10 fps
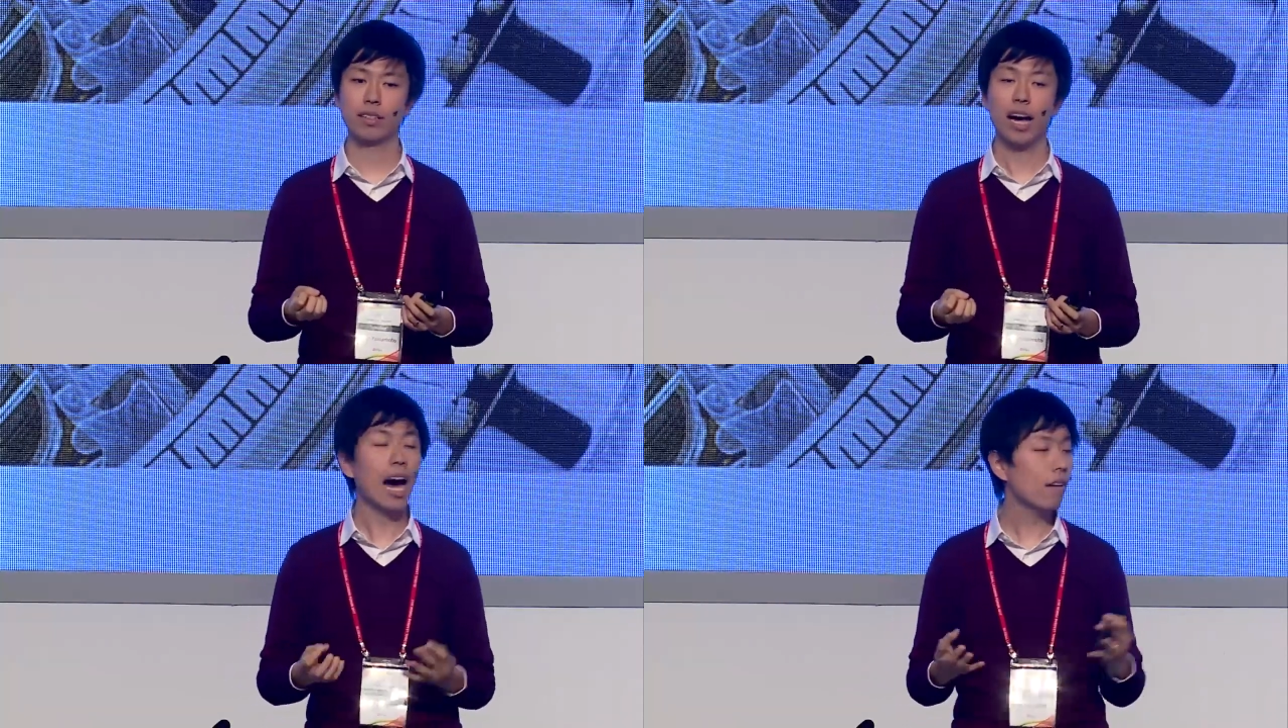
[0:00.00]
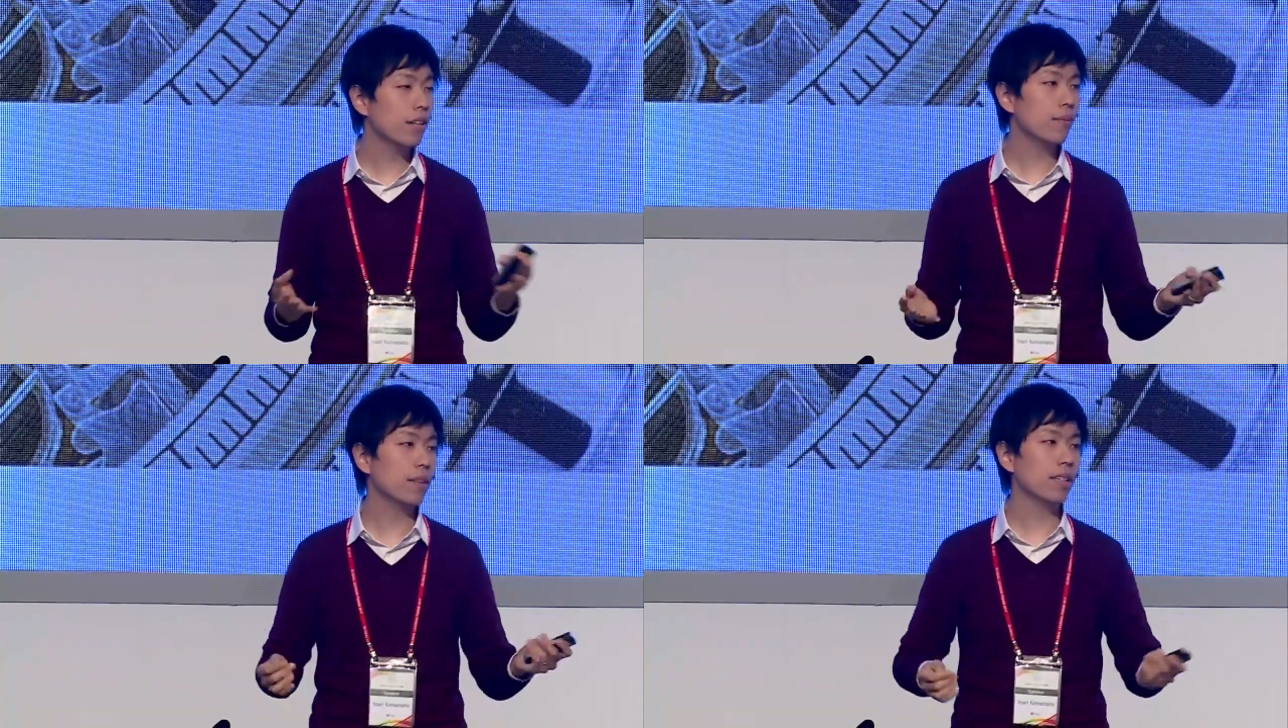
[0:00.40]

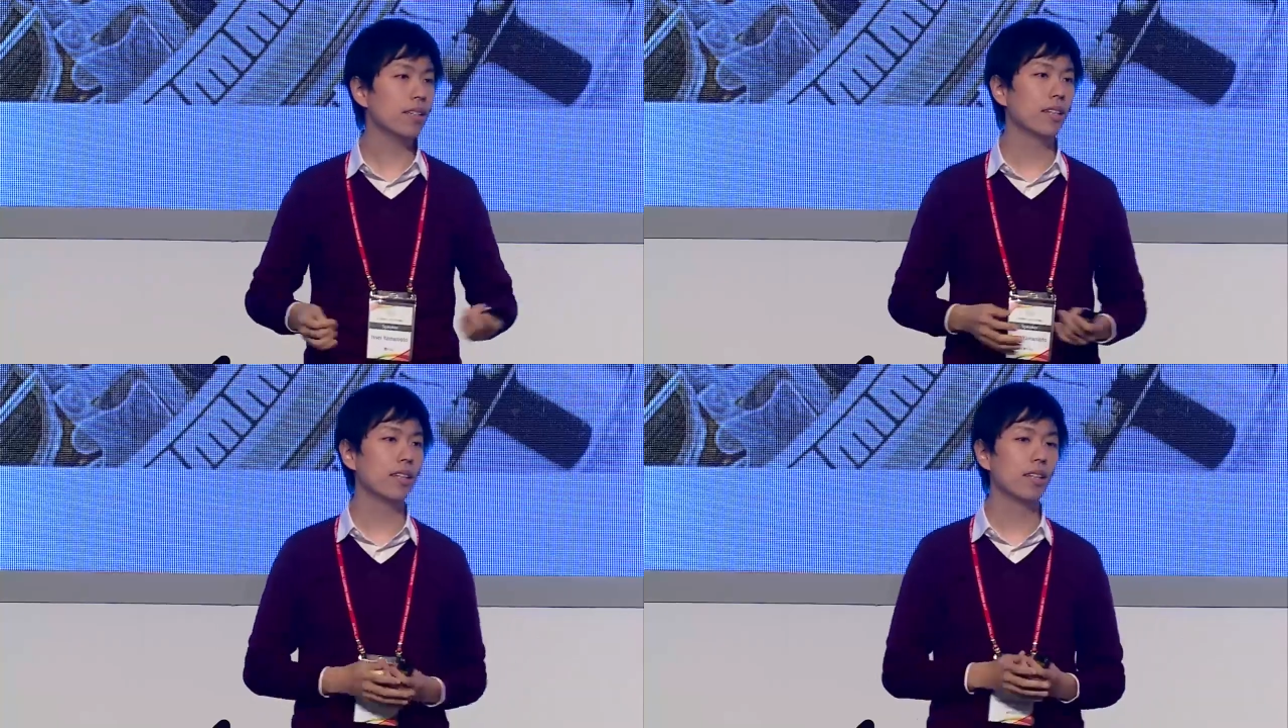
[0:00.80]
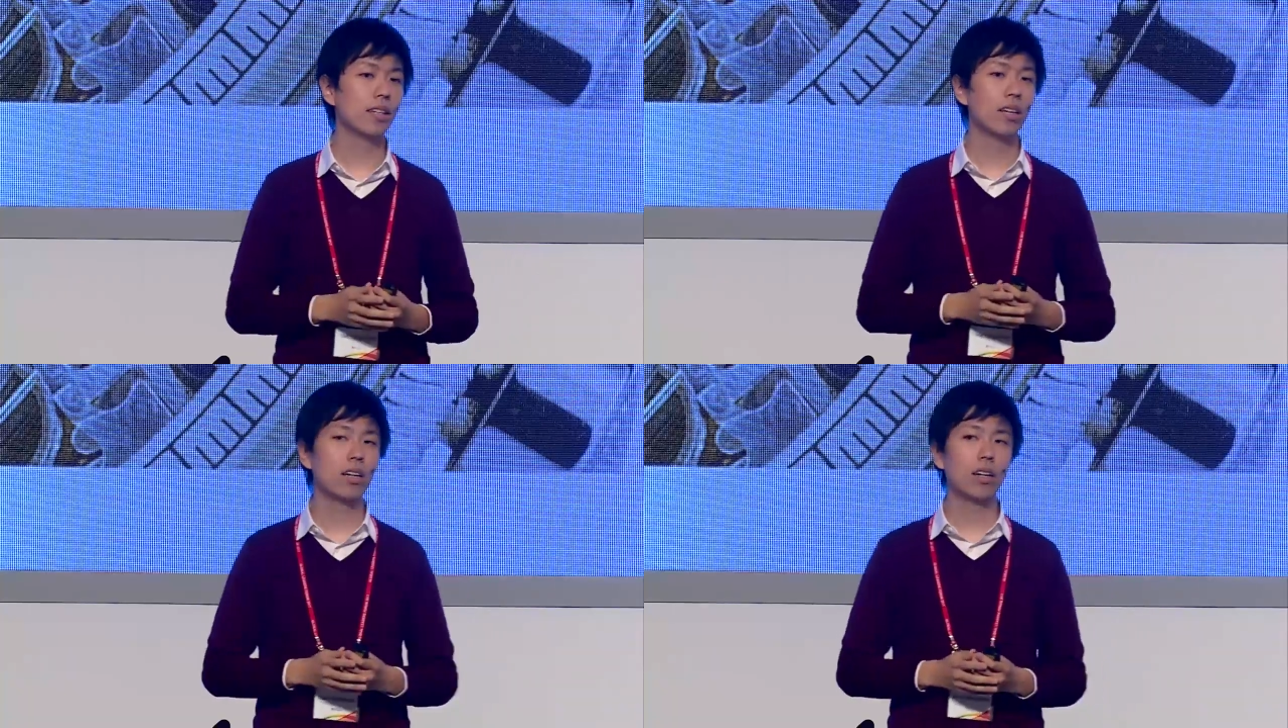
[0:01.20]
However,
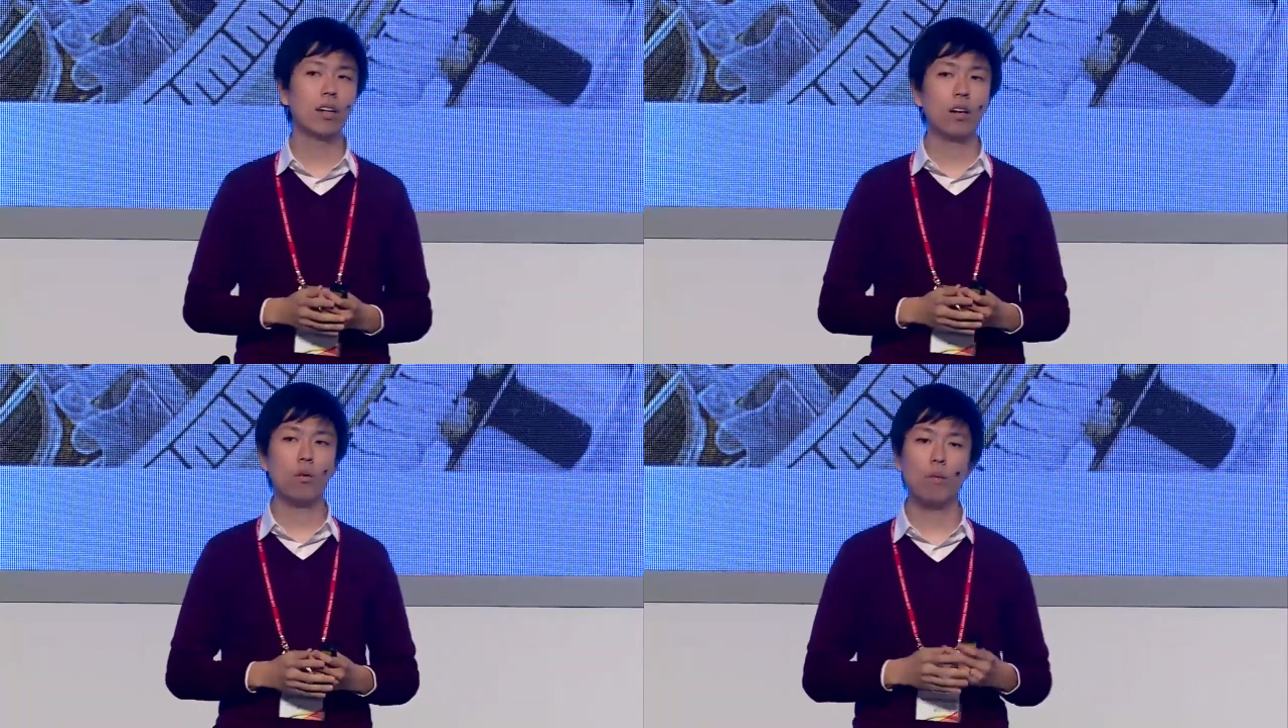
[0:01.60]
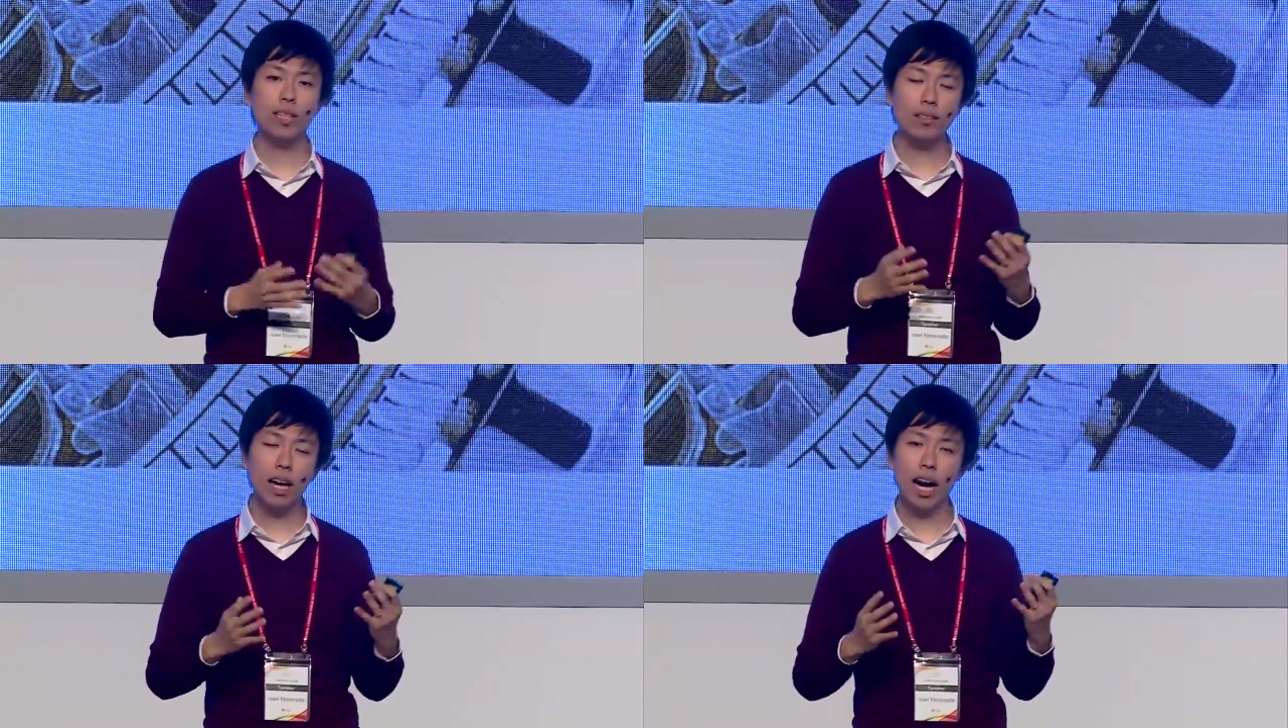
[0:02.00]

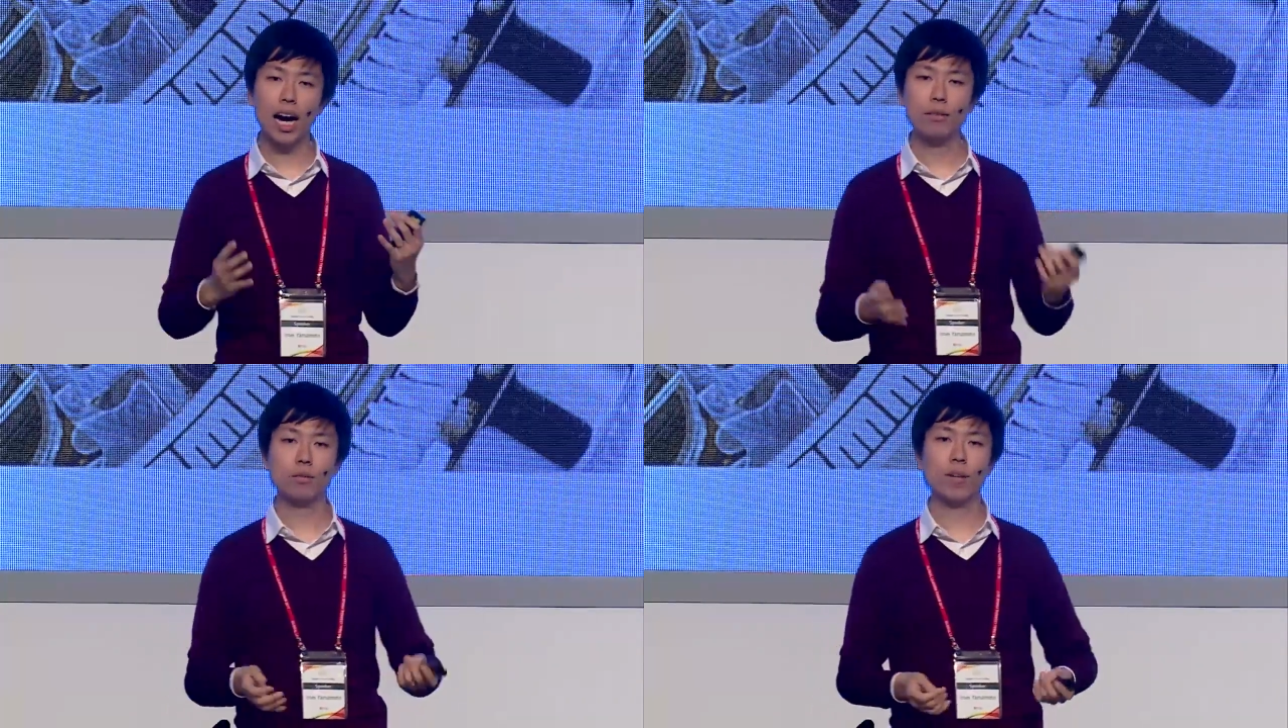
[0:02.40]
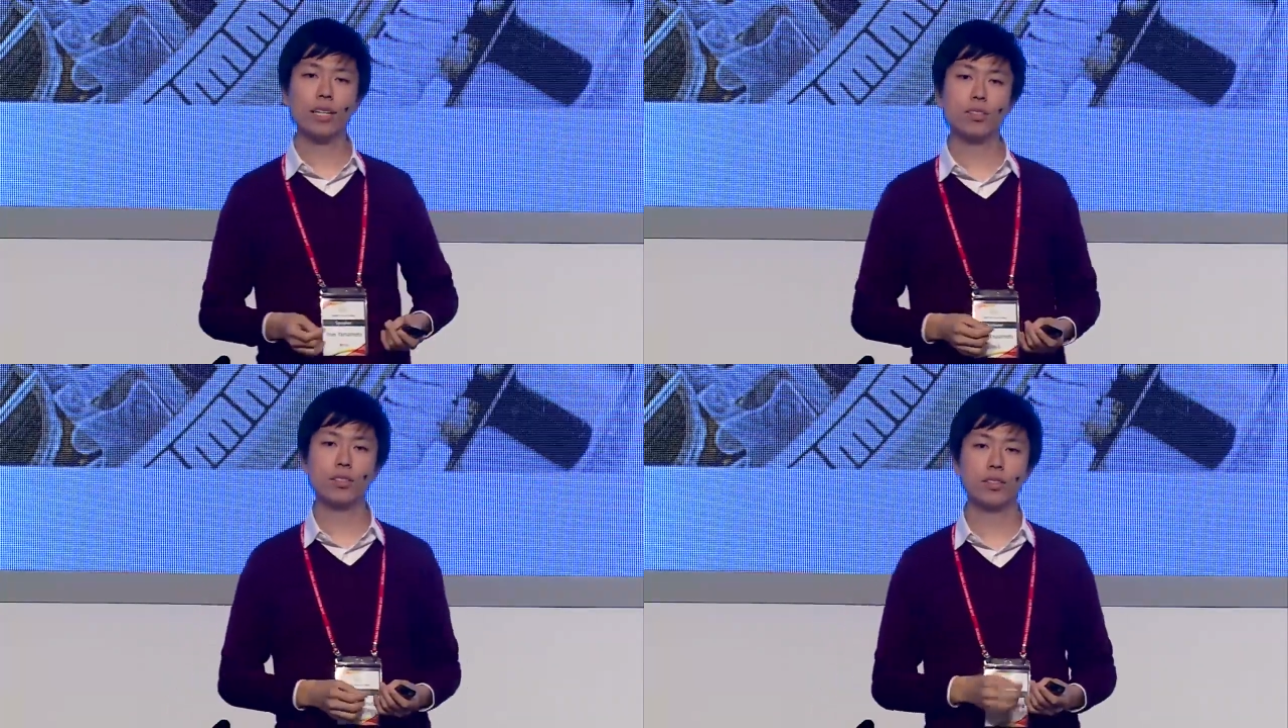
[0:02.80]
what I would
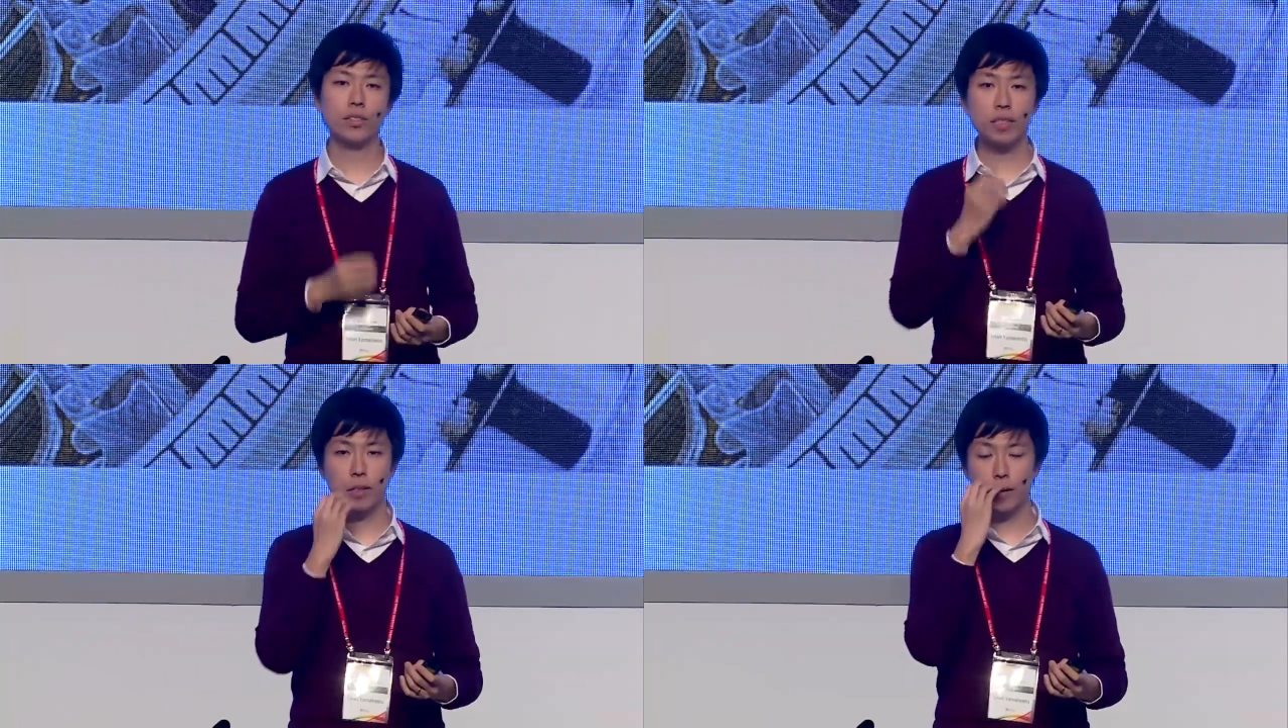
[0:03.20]
like to